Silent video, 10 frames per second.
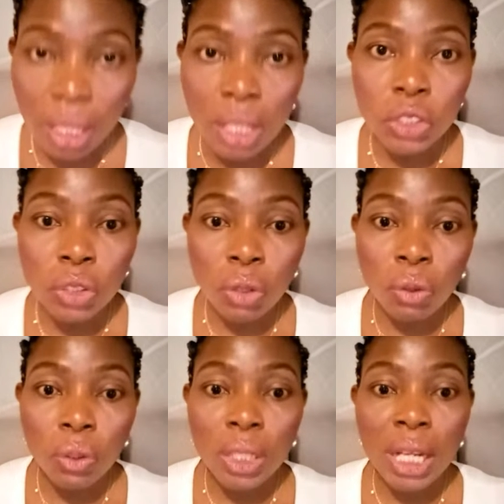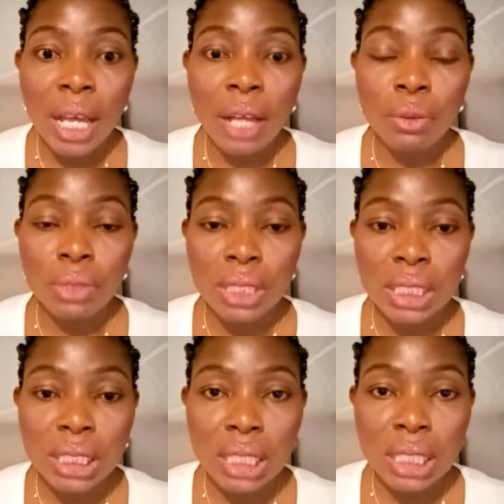So now
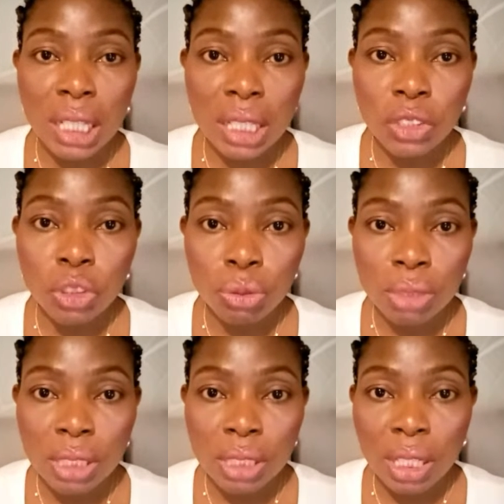autistic children.